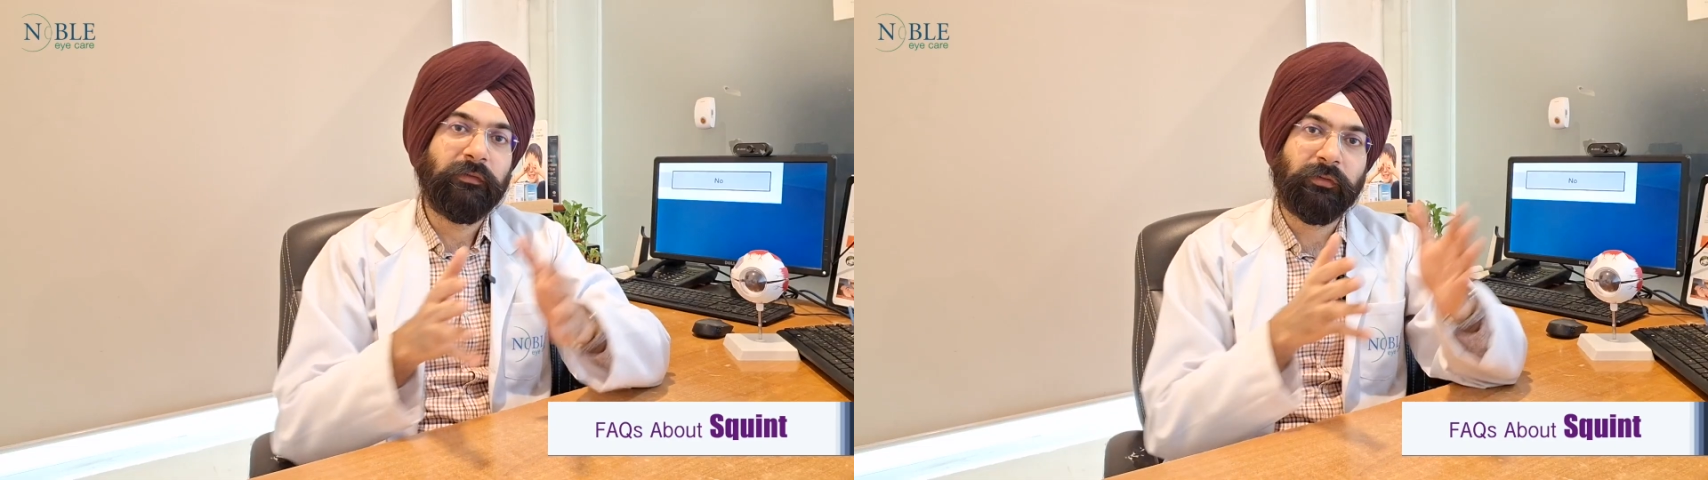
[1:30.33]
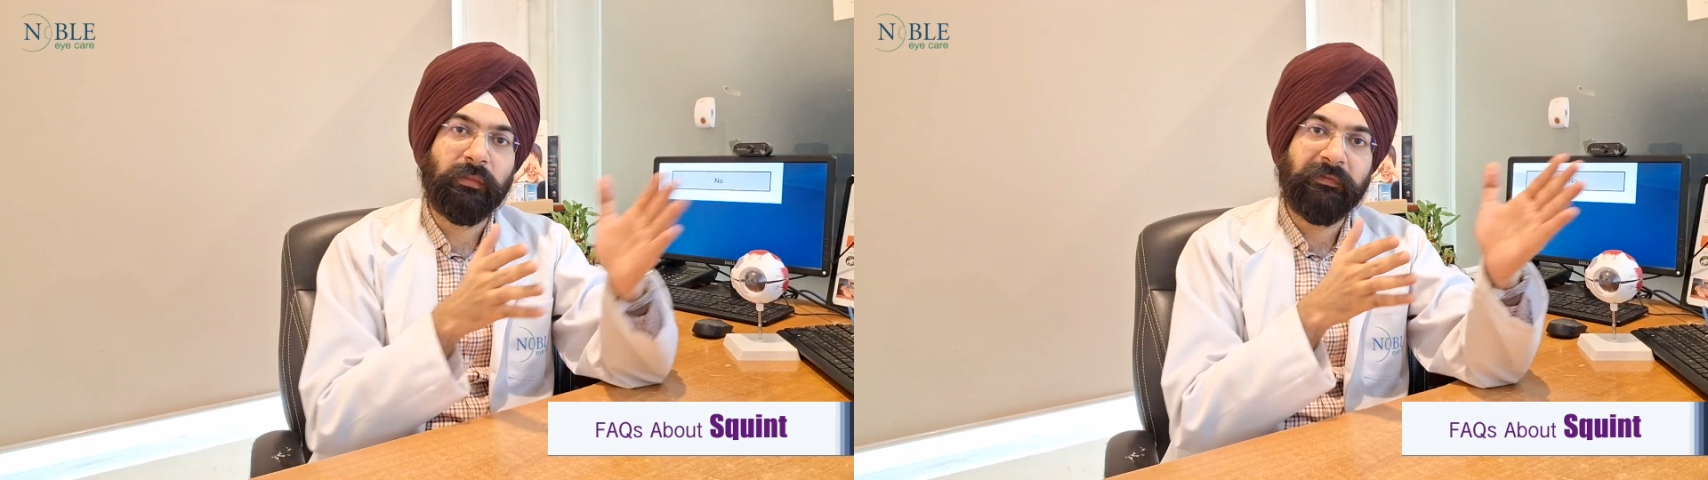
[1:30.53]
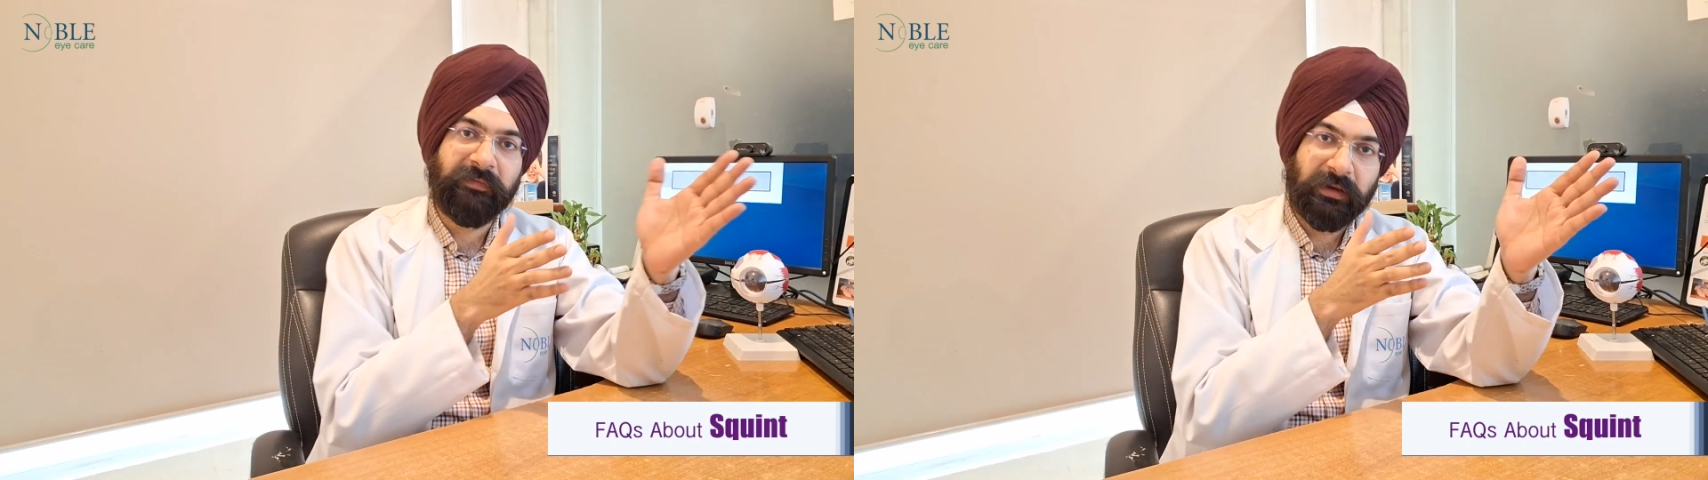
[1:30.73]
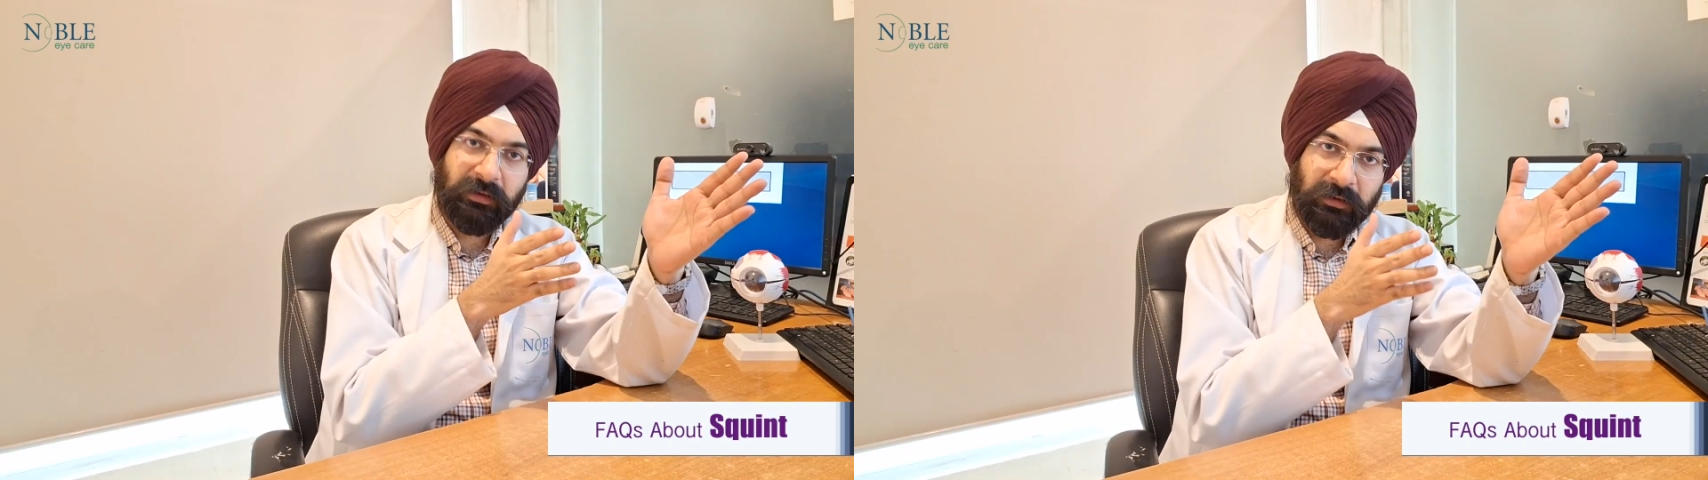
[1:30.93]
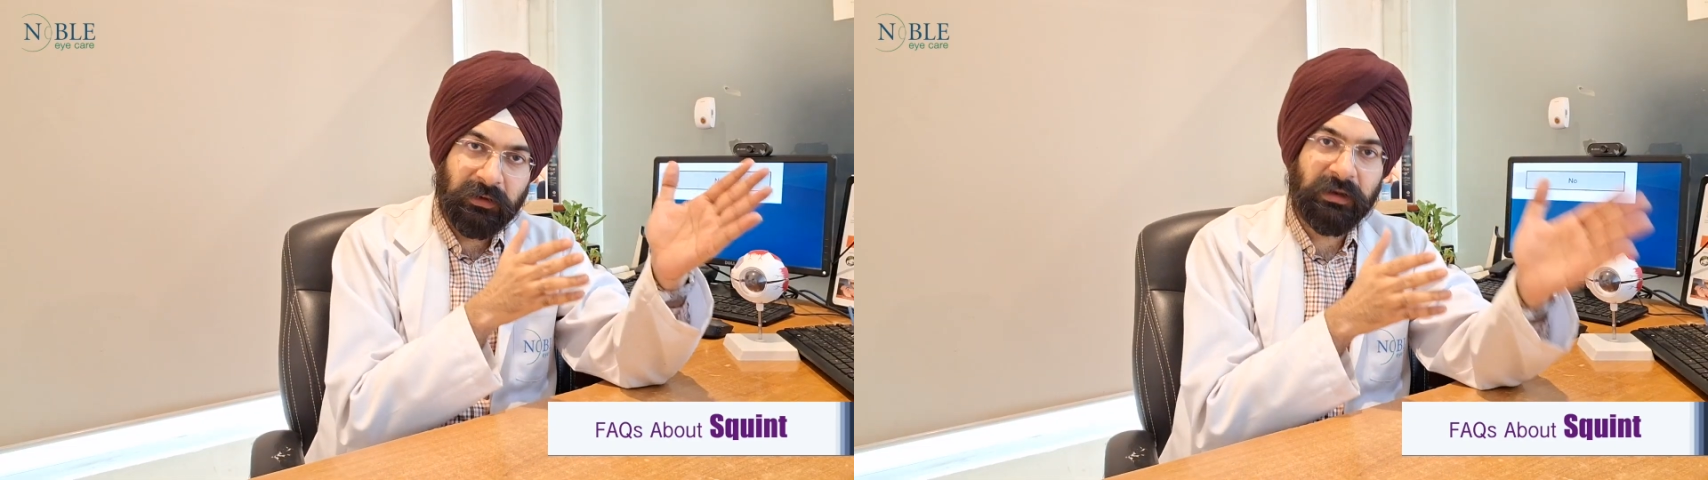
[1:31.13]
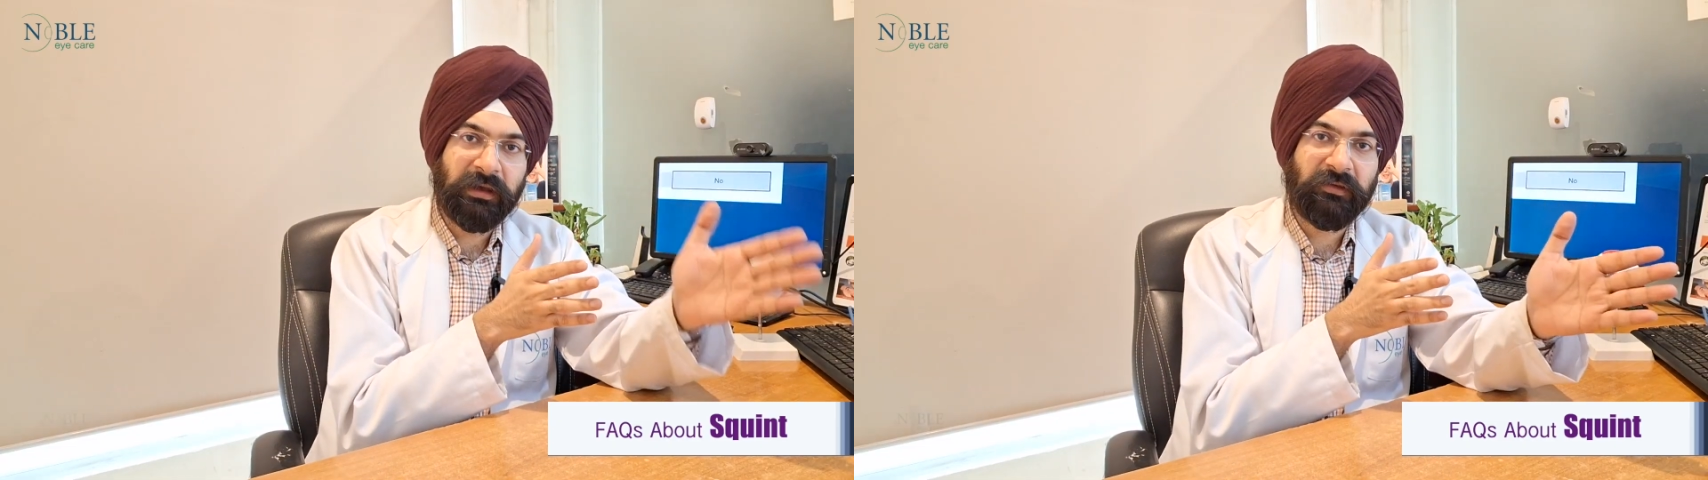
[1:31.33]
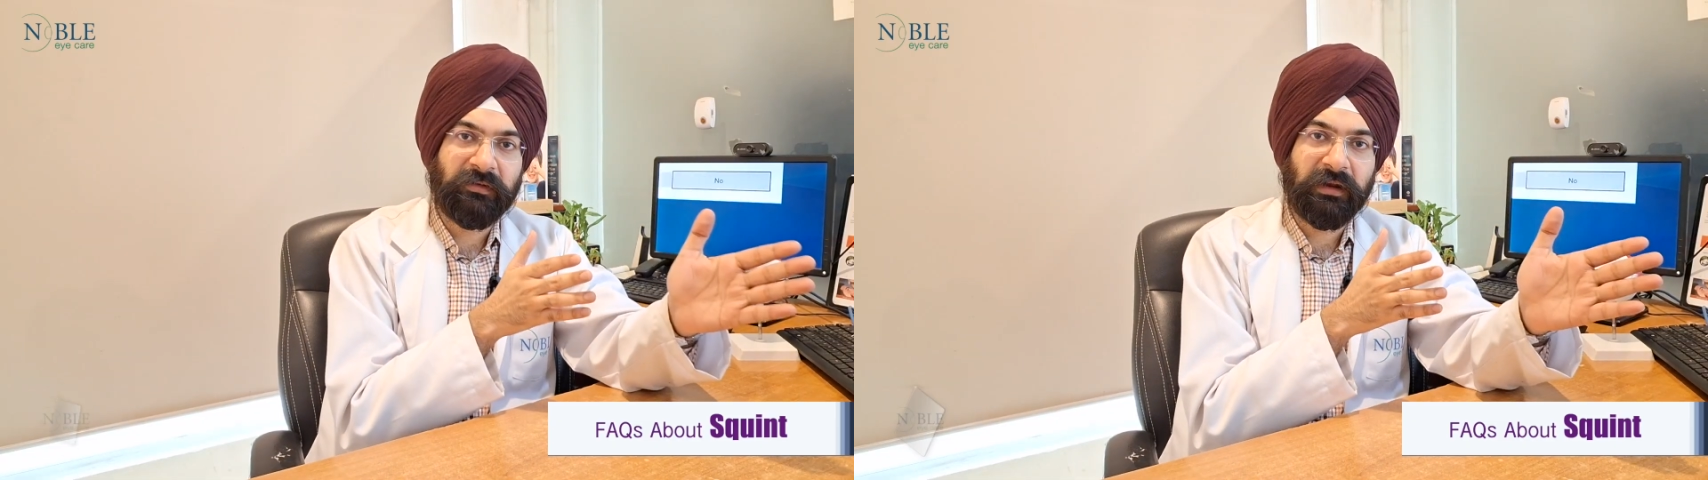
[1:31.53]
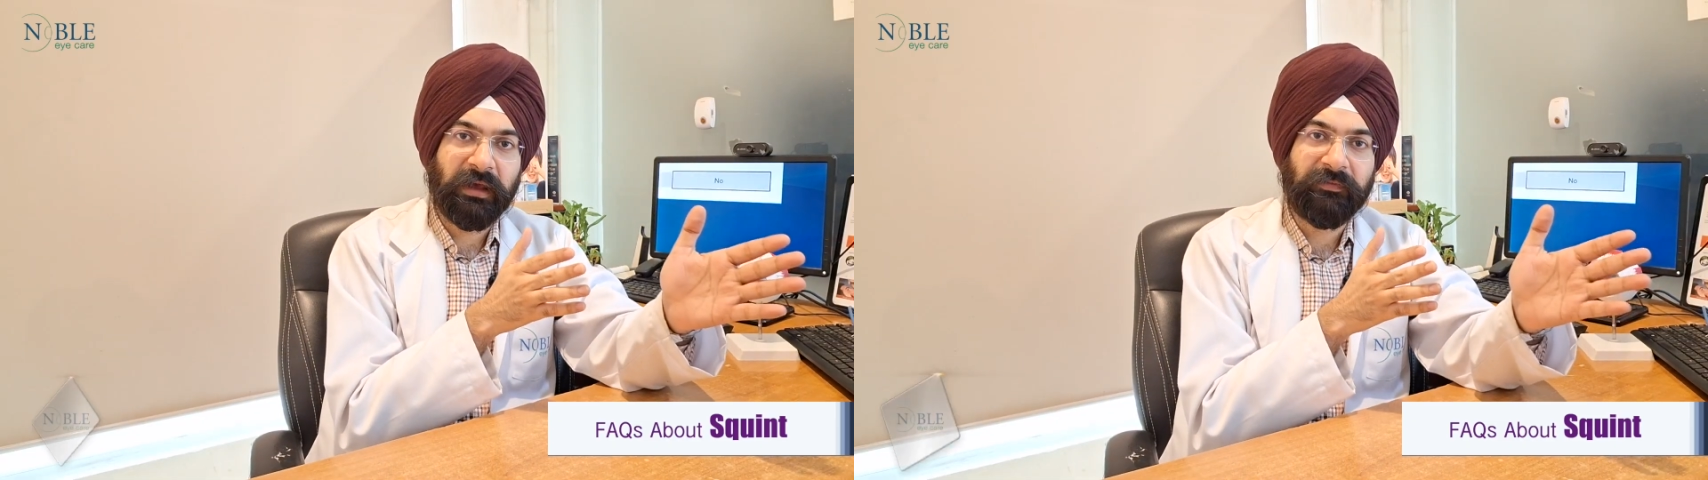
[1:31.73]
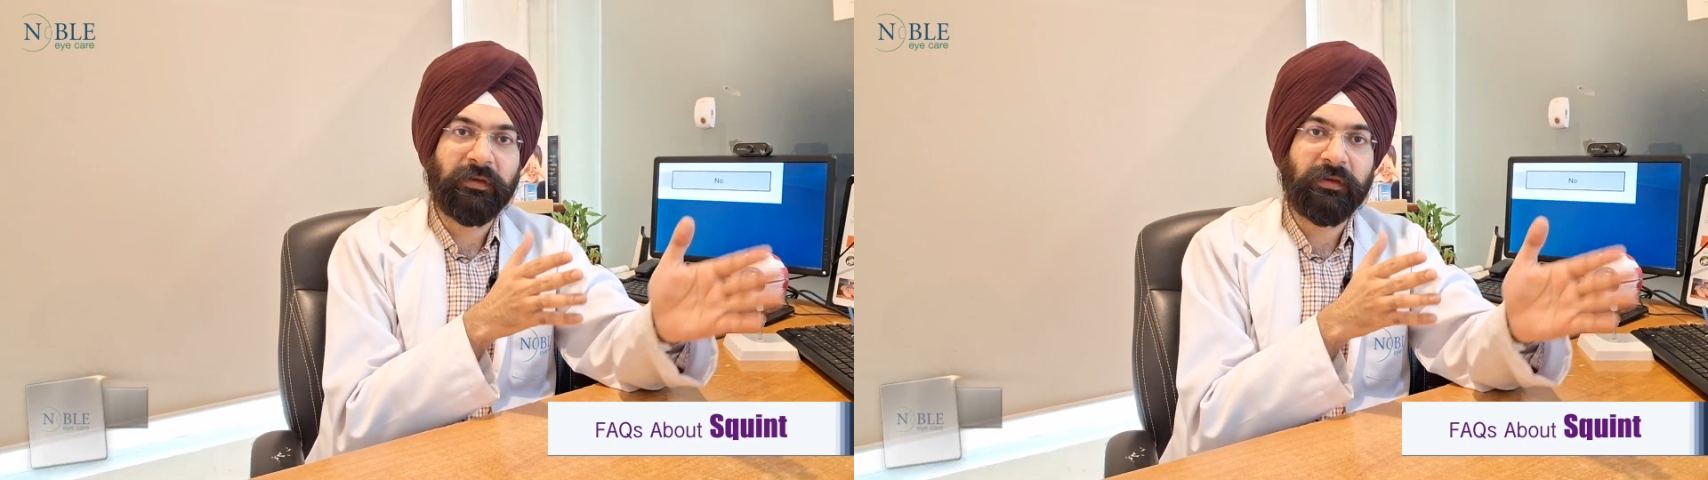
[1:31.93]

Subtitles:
from a very early age in life,